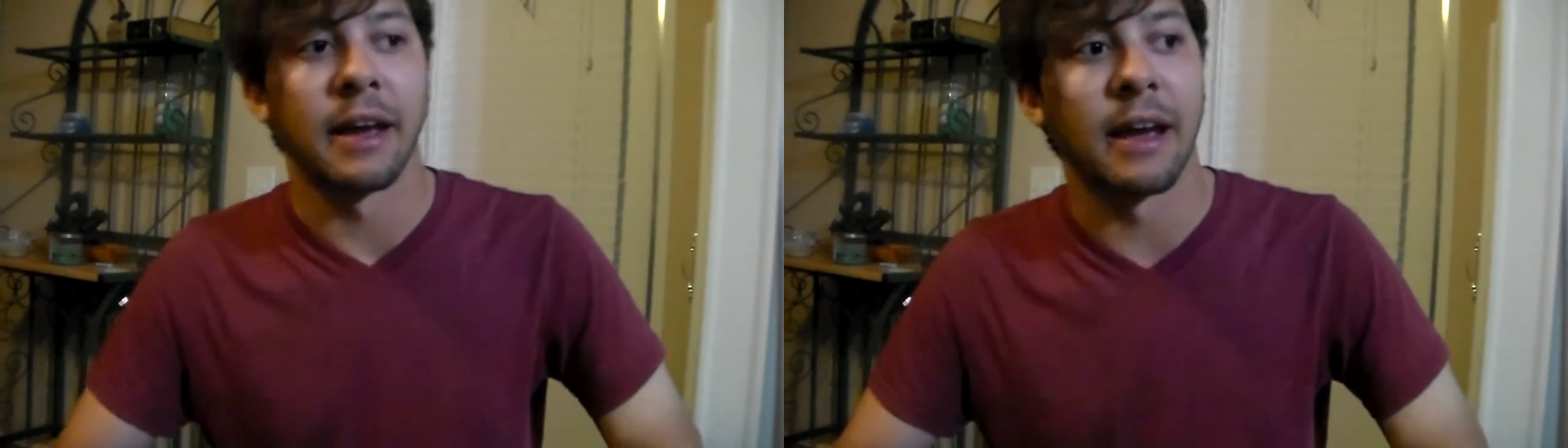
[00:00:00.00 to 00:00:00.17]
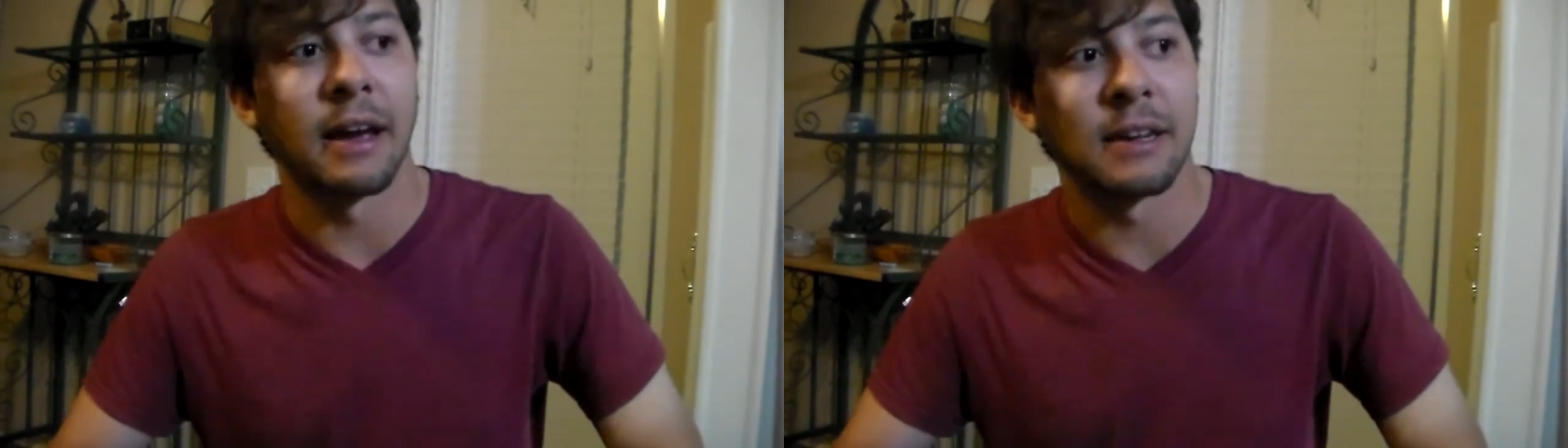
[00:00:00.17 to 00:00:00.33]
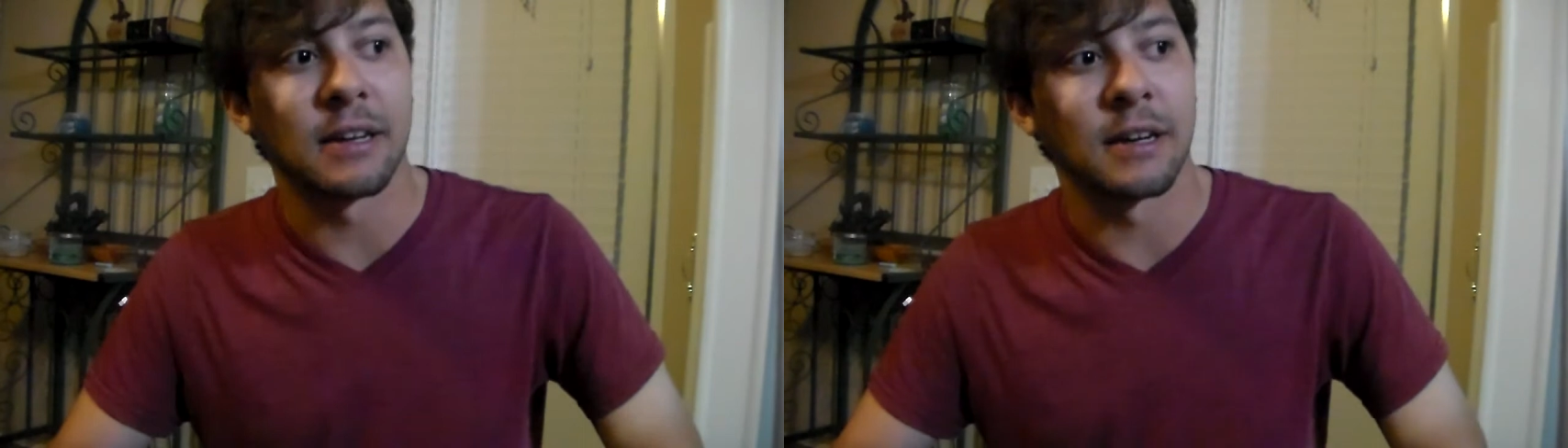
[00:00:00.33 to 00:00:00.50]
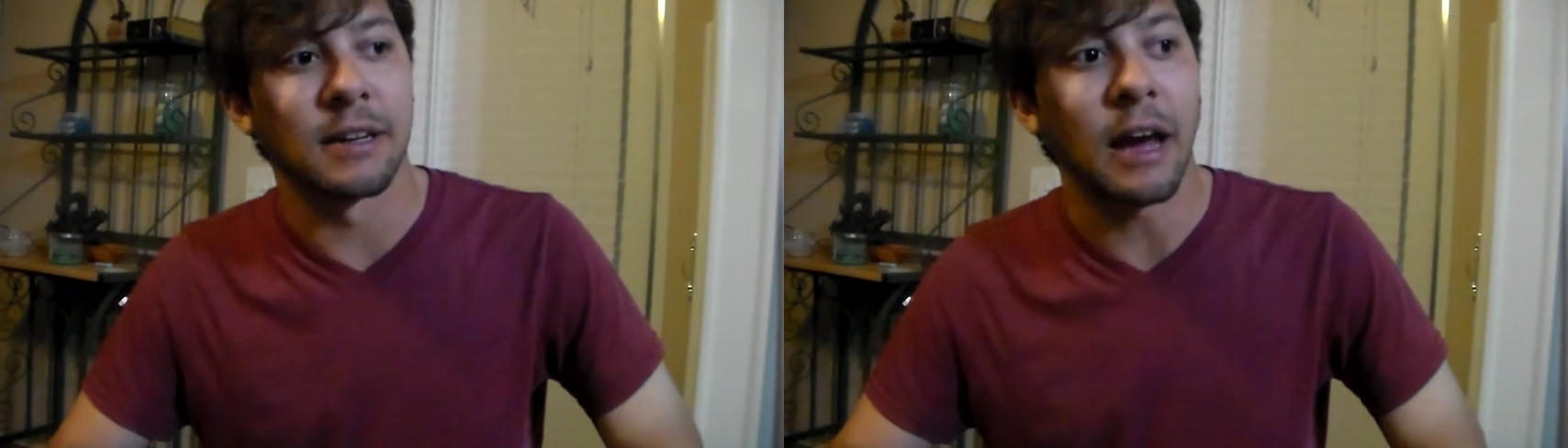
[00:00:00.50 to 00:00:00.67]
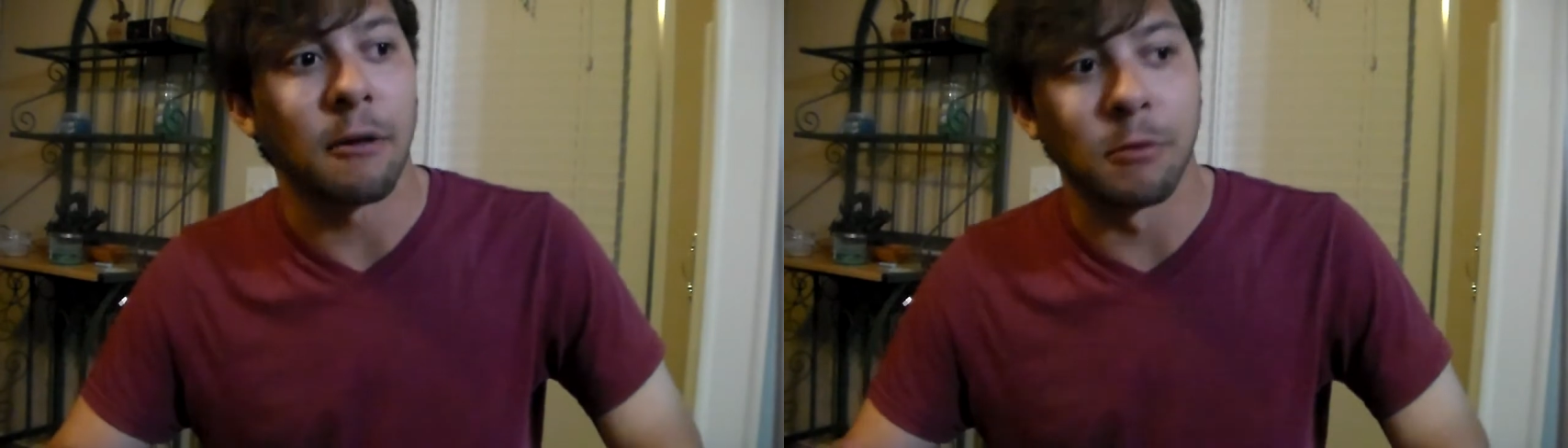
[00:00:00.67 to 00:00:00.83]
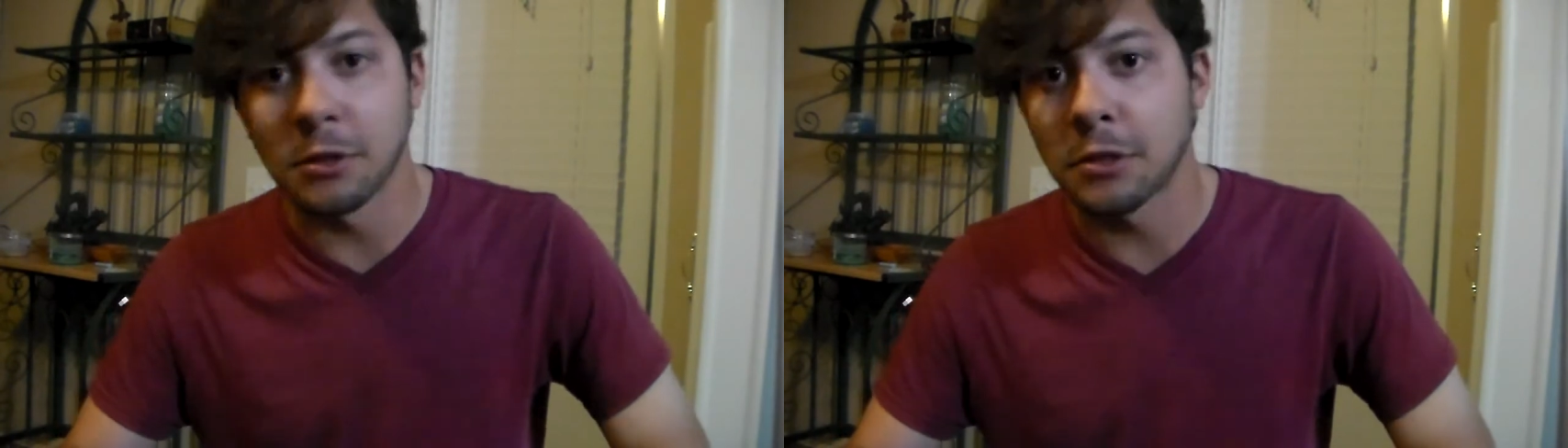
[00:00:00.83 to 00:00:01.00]
and
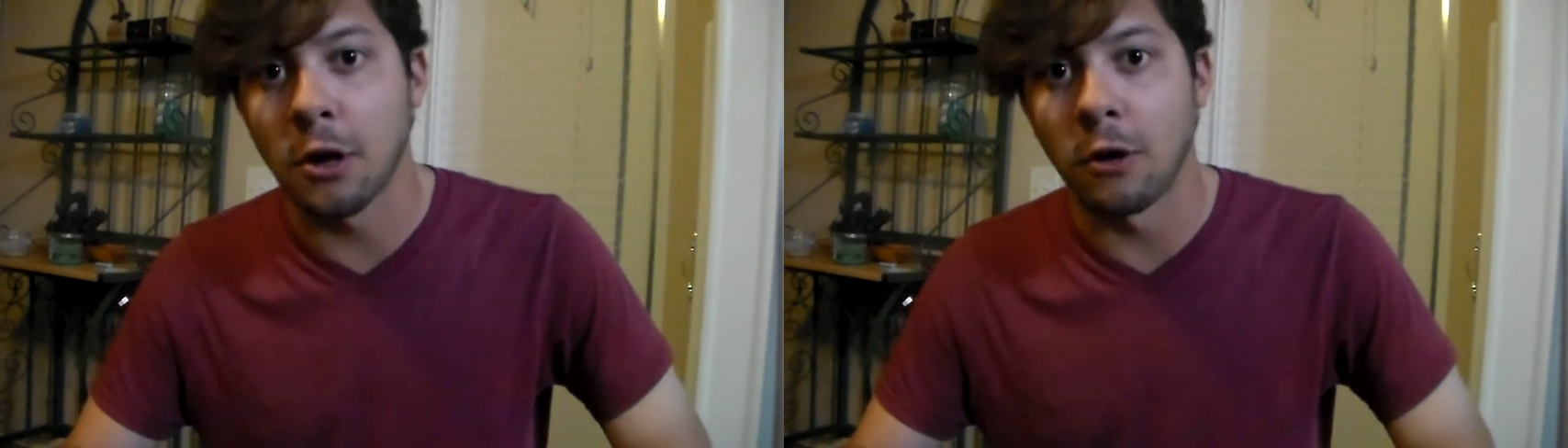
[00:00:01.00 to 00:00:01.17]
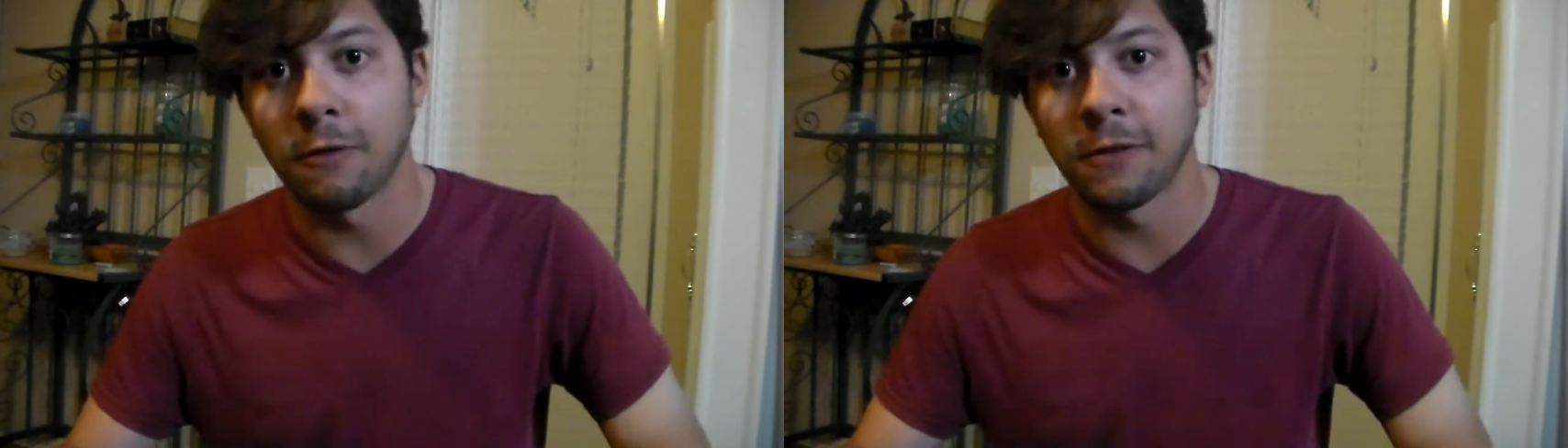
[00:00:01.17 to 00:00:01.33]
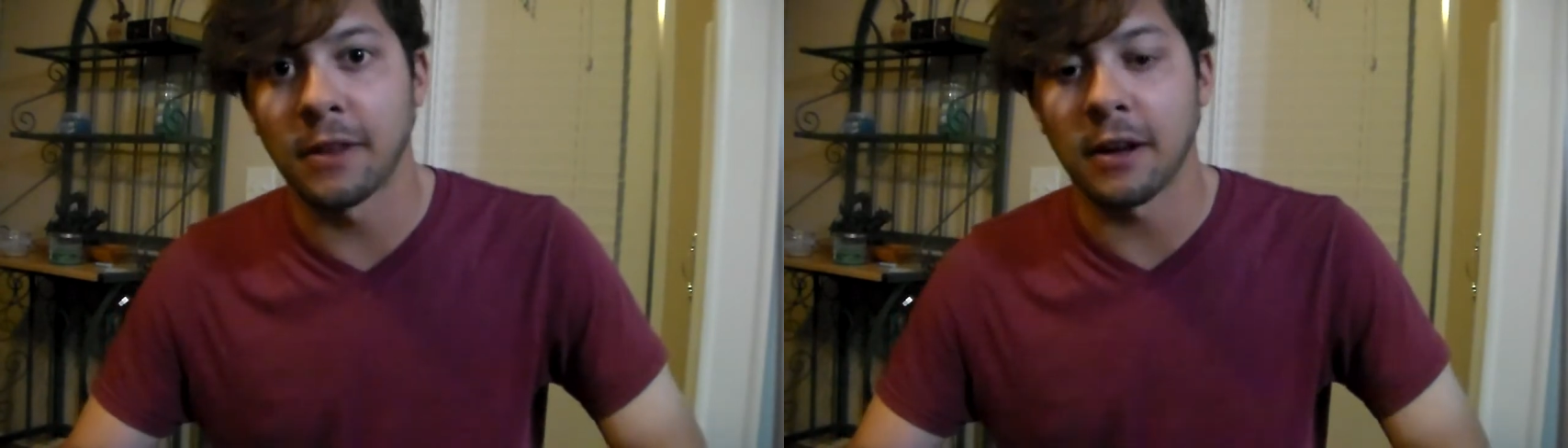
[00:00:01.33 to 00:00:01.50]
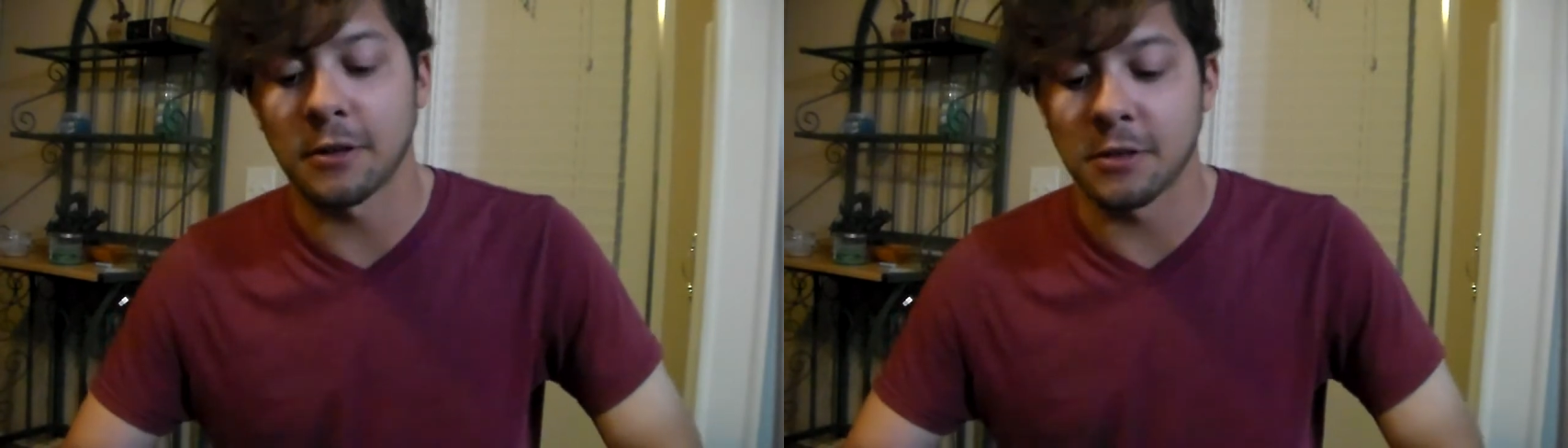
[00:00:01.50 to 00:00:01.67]
yeah, we'll just go on from there.